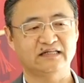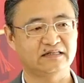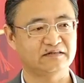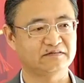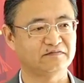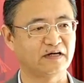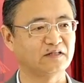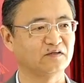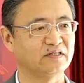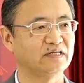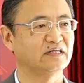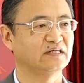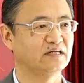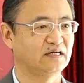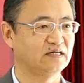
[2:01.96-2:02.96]
uh
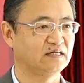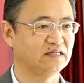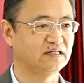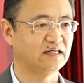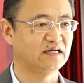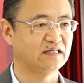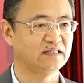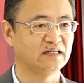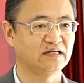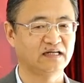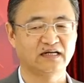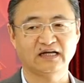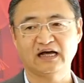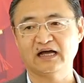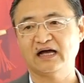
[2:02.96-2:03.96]
finally,
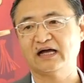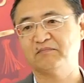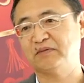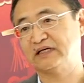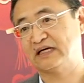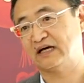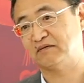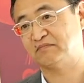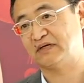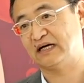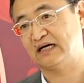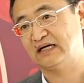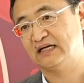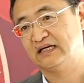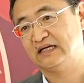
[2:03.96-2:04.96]
I, I, become
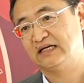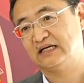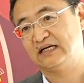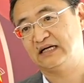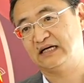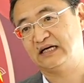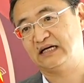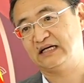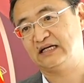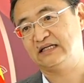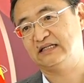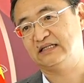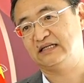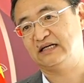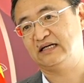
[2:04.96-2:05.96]
a, a,
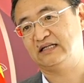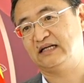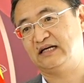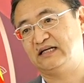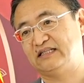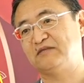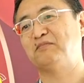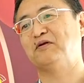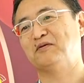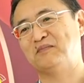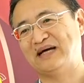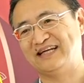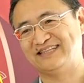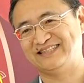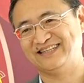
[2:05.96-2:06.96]
a,
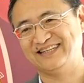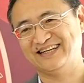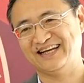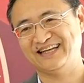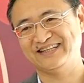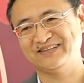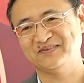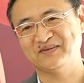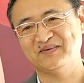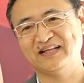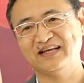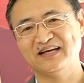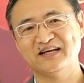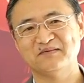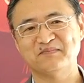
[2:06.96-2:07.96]
diplomat, a diplomat.
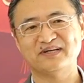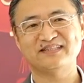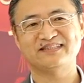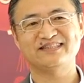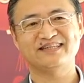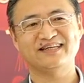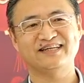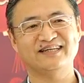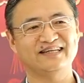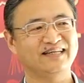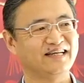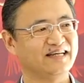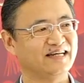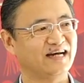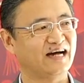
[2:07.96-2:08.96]
But
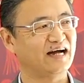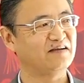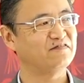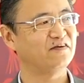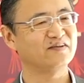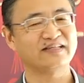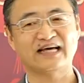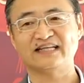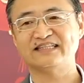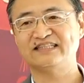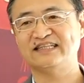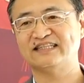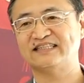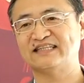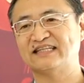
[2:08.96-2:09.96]
I found that
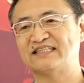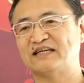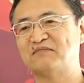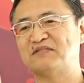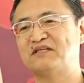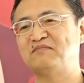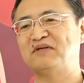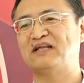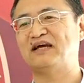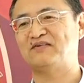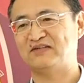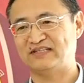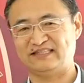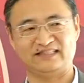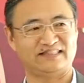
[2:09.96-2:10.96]
there's some
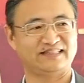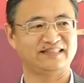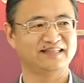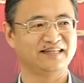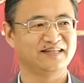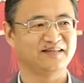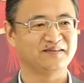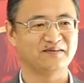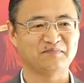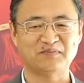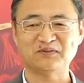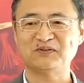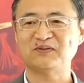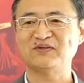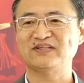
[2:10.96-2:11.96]
similarities
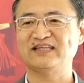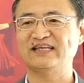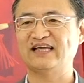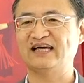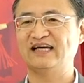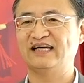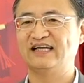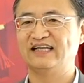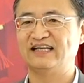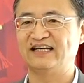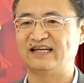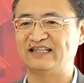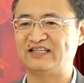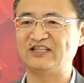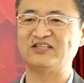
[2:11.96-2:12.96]
between the
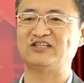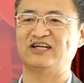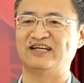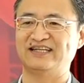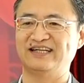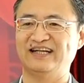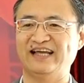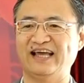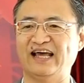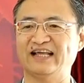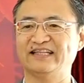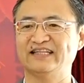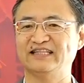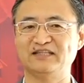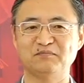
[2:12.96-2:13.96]
teacher
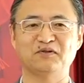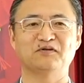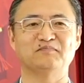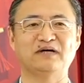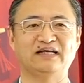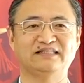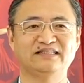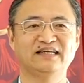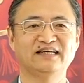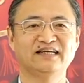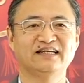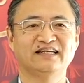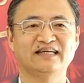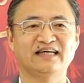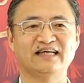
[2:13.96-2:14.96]
and the diplomats.
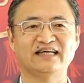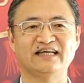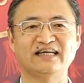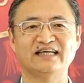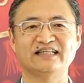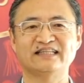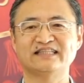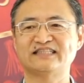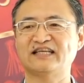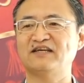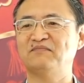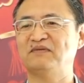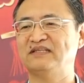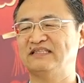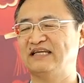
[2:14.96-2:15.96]
Uh, the
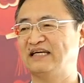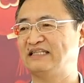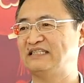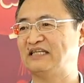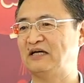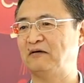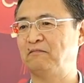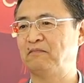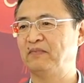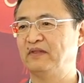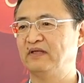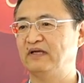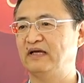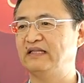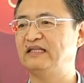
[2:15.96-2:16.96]
same is that uh,
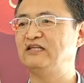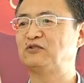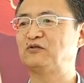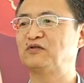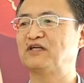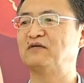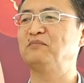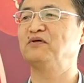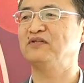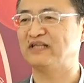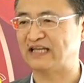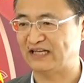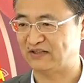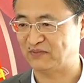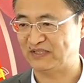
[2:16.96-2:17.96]
it needs to
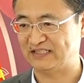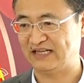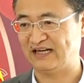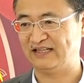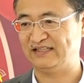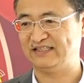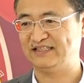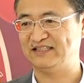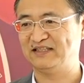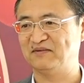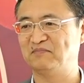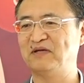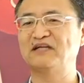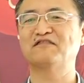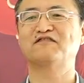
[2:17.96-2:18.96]
communicate with others,
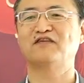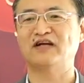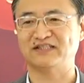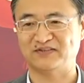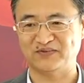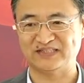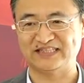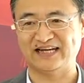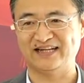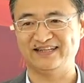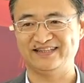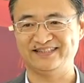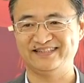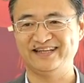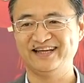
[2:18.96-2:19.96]
make friends with
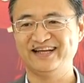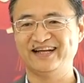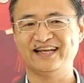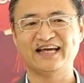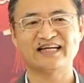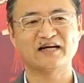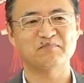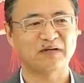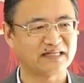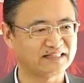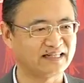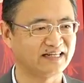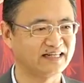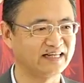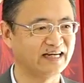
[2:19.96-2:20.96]
others. Like
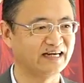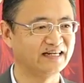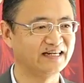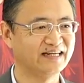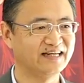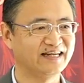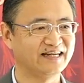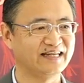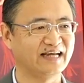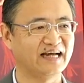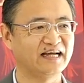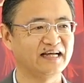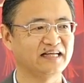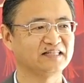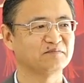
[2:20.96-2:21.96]
ambassador here, yeah,
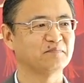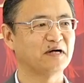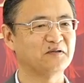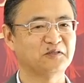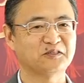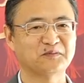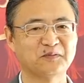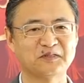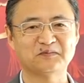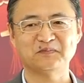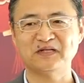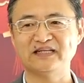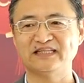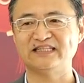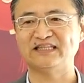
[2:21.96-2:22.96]
it's my
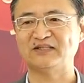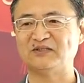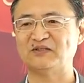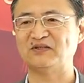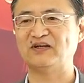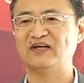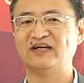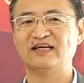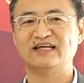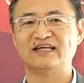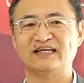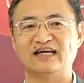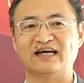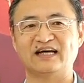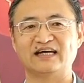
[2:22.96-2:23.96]
responsibility to
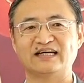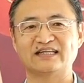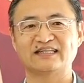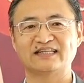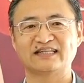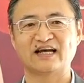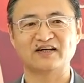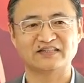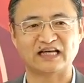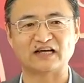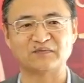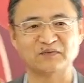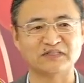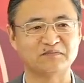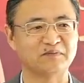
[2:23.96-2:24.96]
uh,
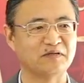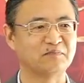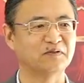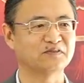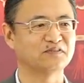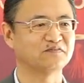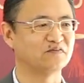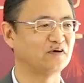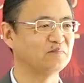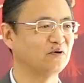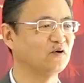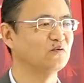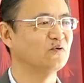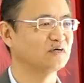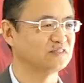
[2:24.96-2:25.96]
contact with people from
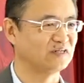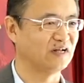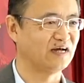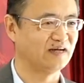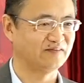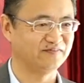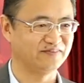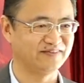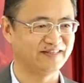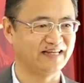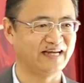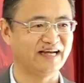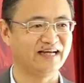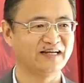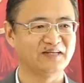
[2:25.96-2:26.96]
all walks of life,
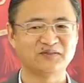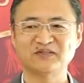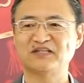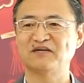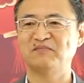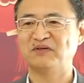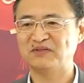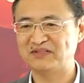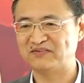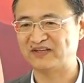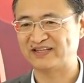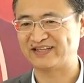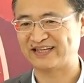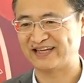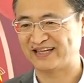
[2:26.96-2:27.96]
yeah, to
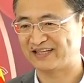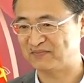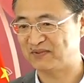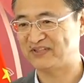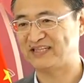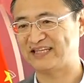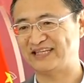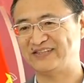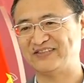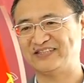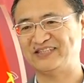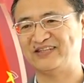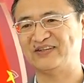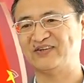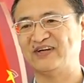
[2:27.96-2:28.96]
communicate, communicate
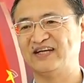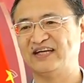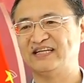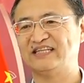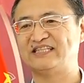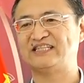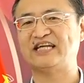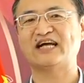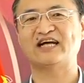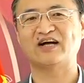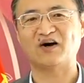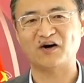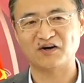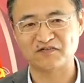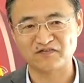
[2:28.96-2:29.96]
with you,
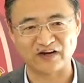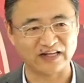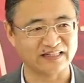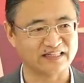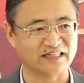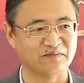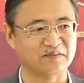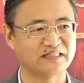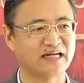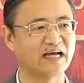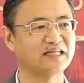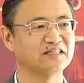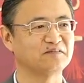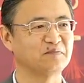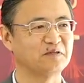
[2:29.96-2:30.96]
share our friendship,
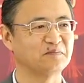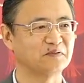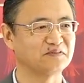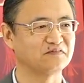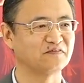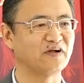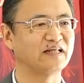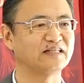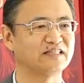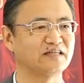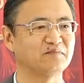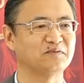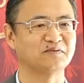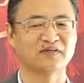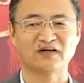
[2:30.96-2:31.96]
Chinese people's
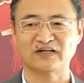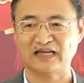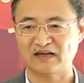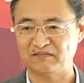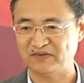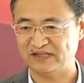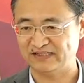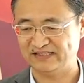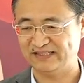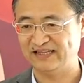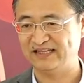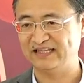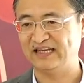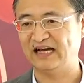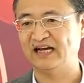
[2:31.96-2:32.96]
friendship to the Gambians,
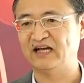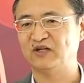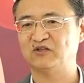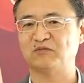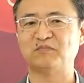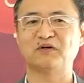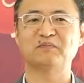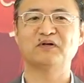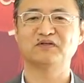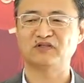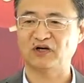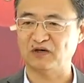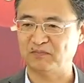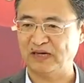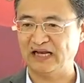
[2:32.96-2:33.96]
yeah, to promote
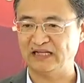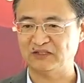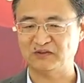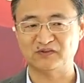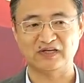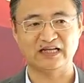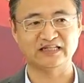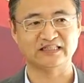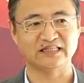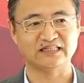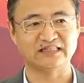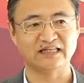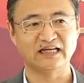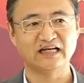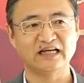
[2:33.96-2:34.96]
our bilateral
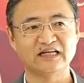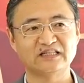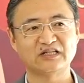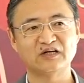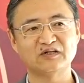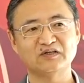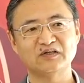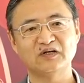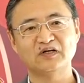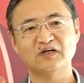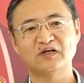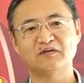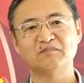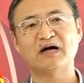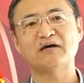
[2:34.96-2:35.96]
relations. So
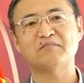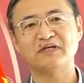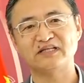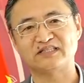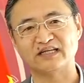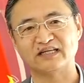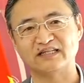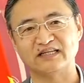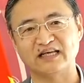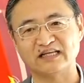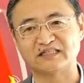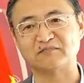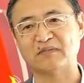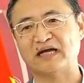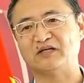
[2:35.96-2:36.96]
my mission
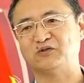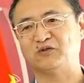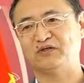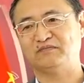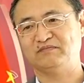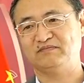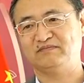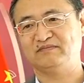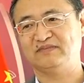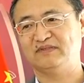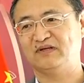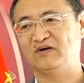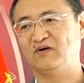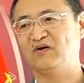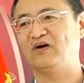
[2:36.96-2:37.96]
is my dream,
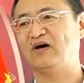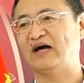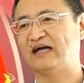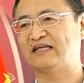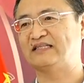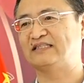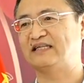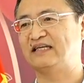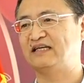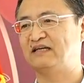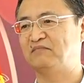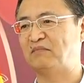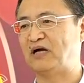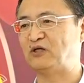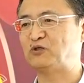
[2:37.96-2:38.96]
or I can say
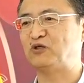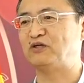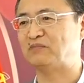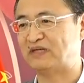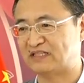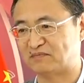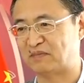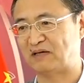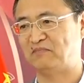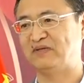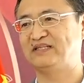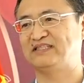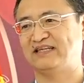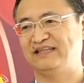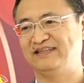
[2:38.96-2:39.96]
my dream is my
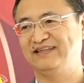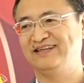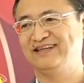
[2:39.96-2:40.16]
mission.